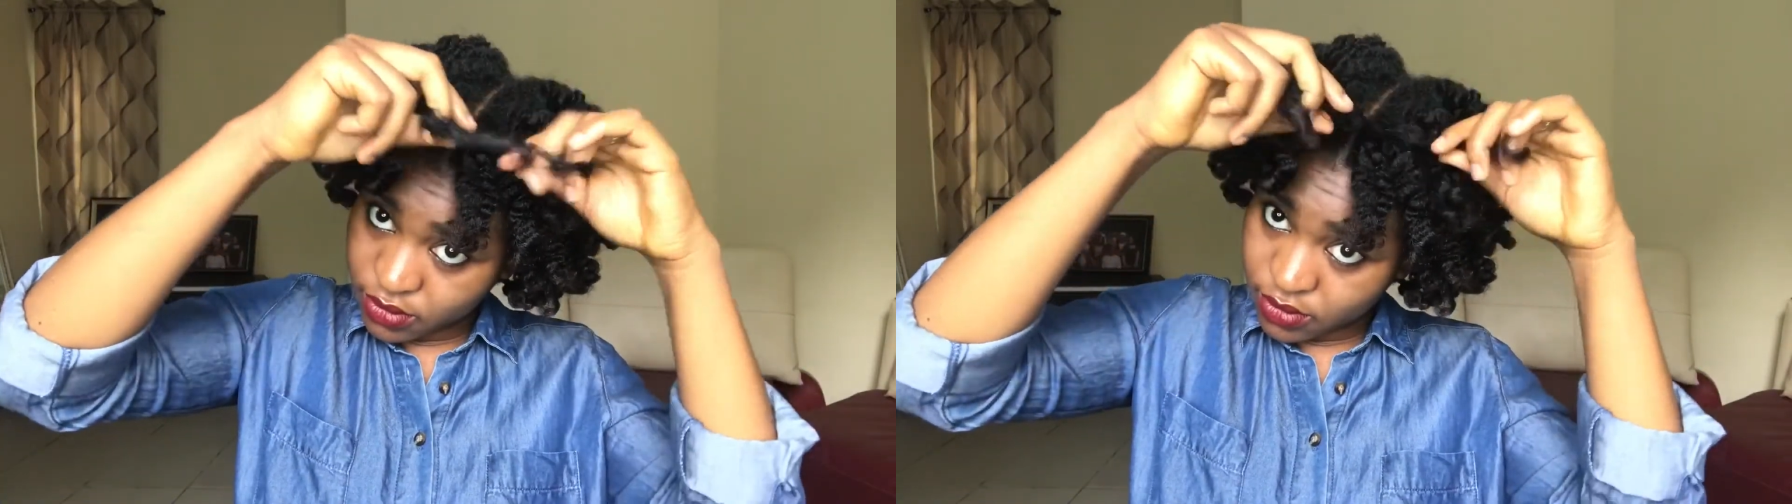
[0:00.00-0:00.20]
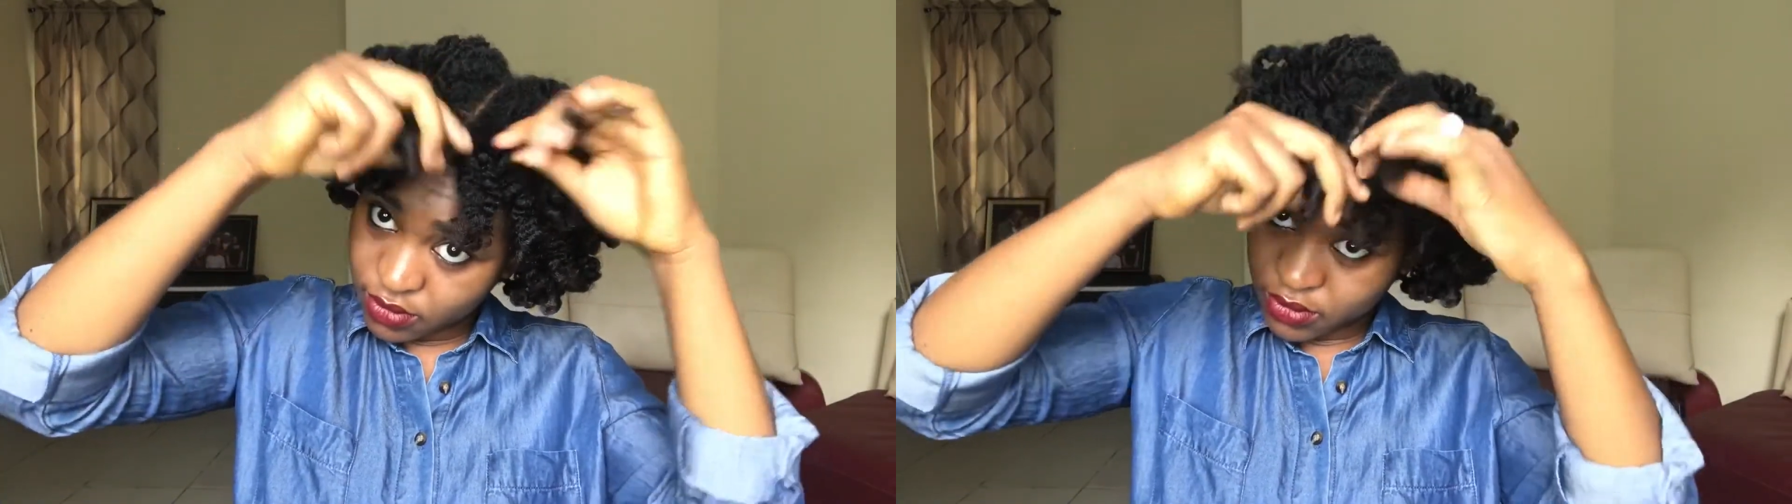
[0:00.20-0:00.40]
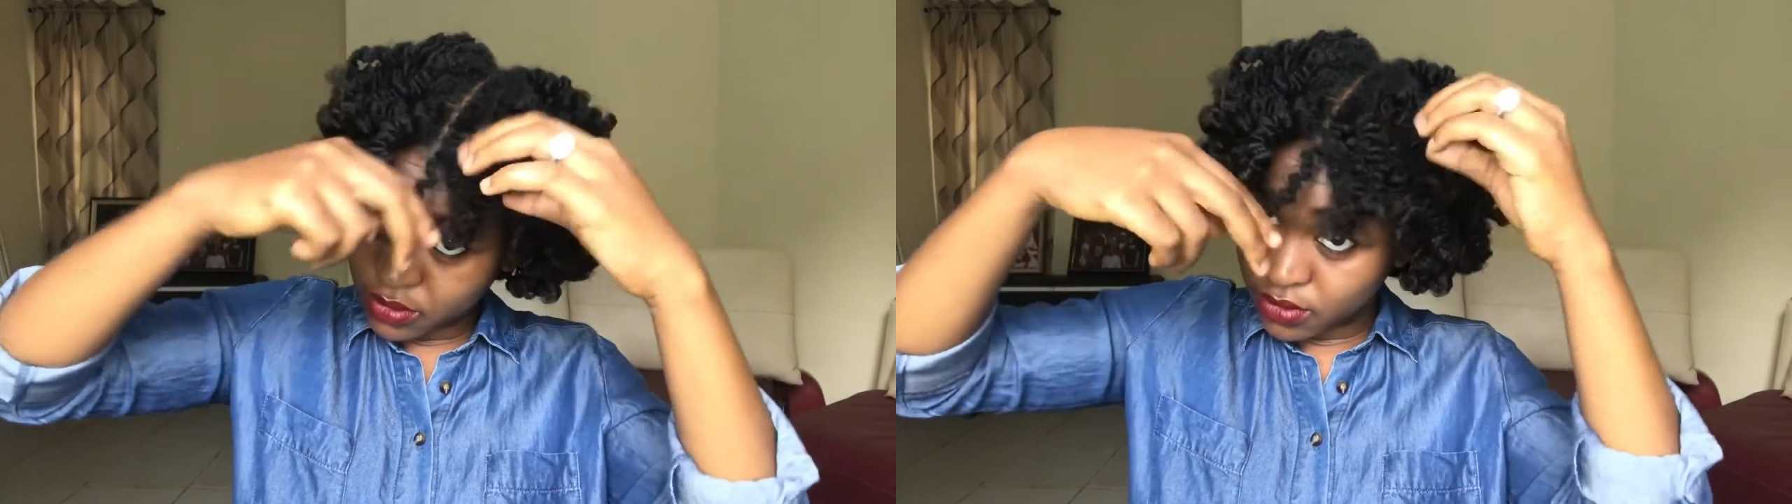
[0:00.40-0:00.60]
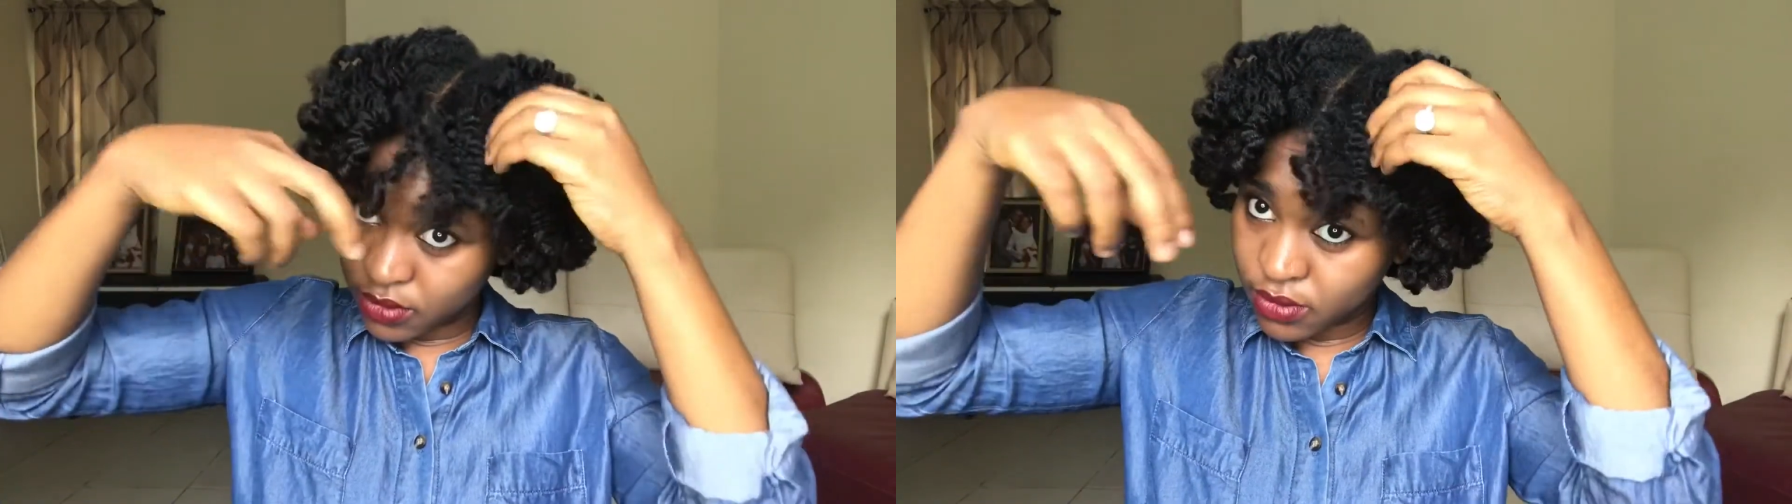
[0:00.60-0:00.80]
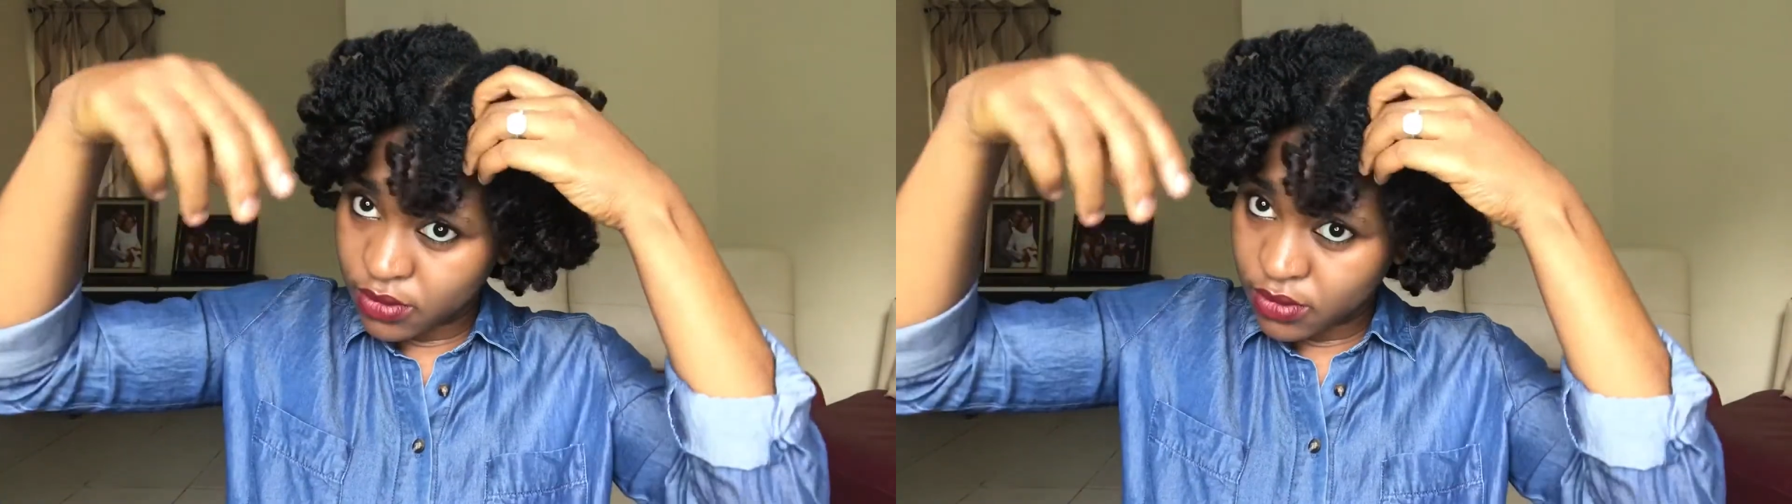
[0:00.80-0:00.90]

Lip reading: just going to